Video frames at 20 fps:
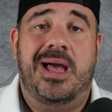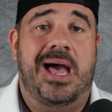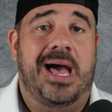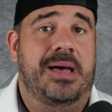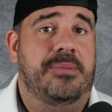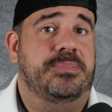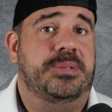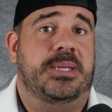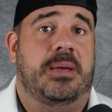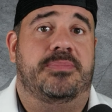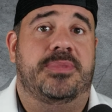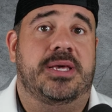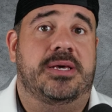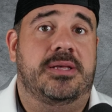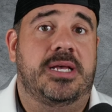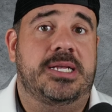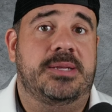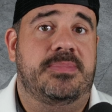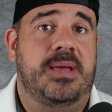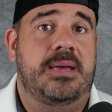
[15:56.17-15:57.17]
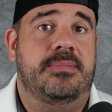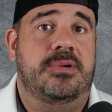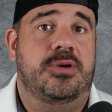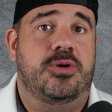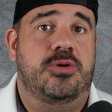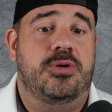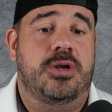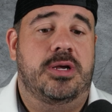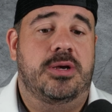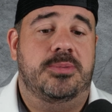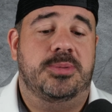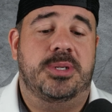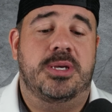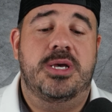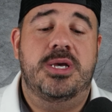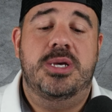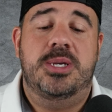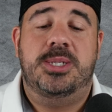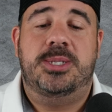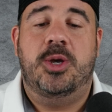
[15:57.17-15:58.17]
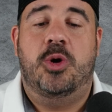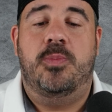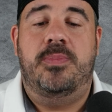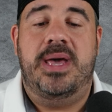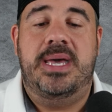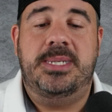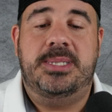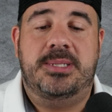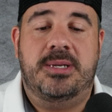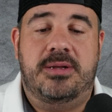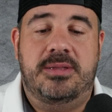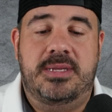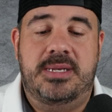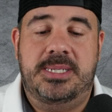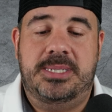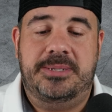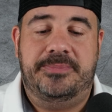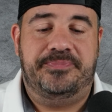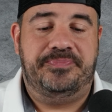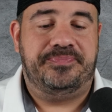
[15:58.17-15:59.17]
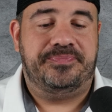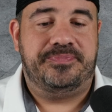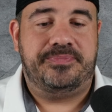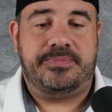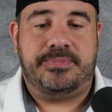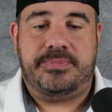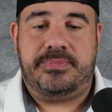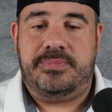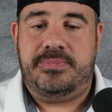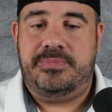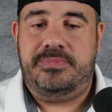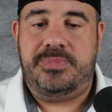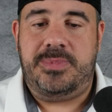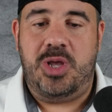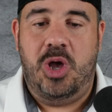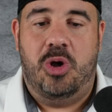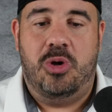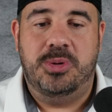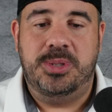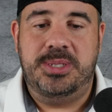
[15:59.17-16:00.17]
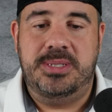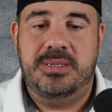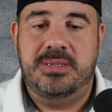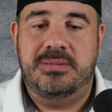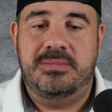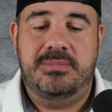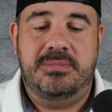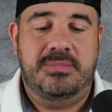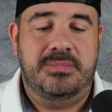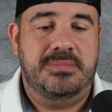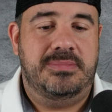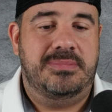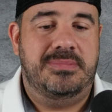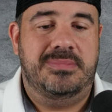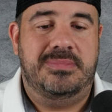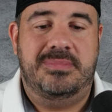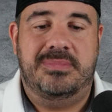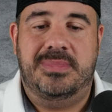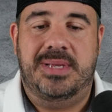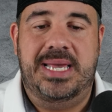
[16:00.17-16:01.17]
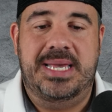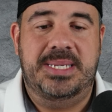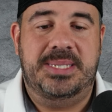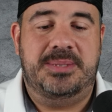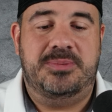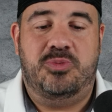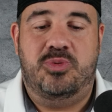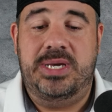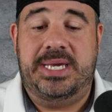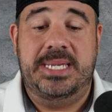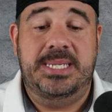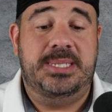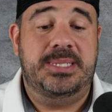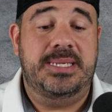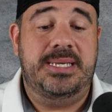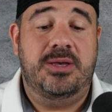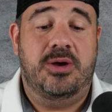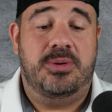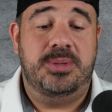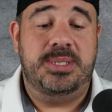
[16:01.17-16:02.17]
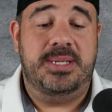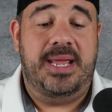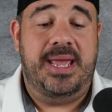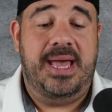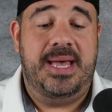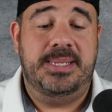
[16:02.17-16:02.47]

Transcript: Something clicked, maybe. Who knows? So based on this, Olsen is, we can see Olsen has